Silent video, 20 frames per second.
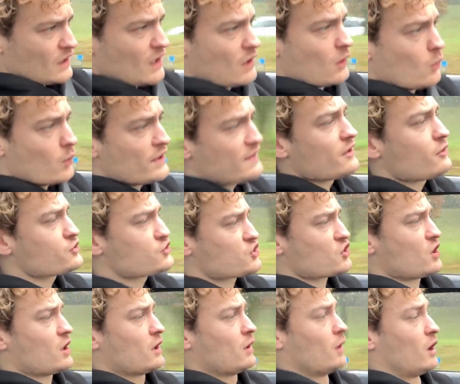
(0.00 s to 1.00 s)
With those
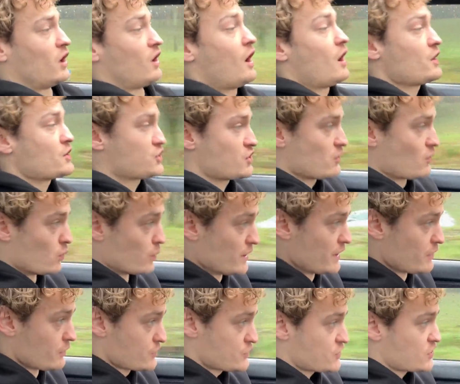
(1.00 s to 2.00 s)
larger
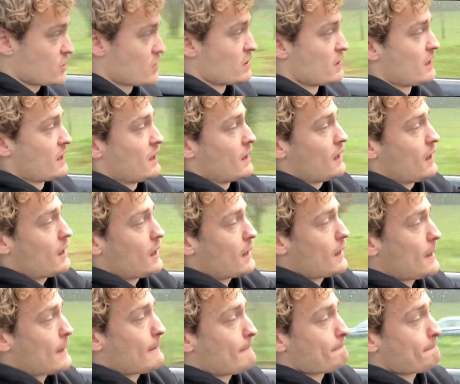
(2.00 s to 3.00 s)
wheels,
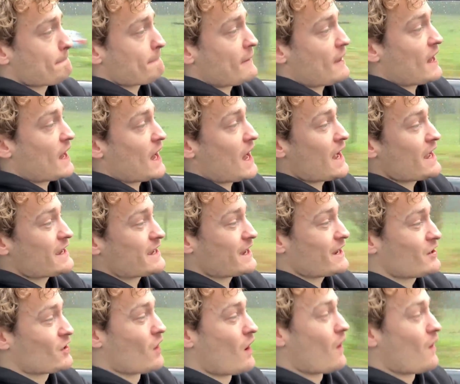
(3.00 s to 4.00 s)
I
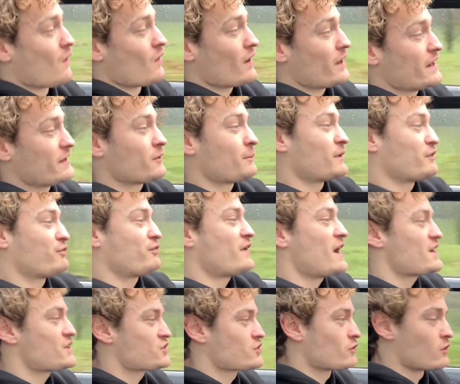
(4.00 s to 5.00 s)
can go a little bit
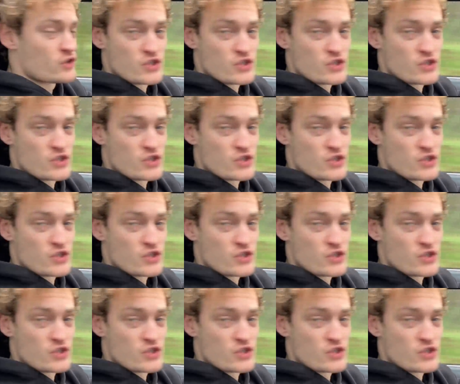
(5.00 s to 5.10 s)
faster on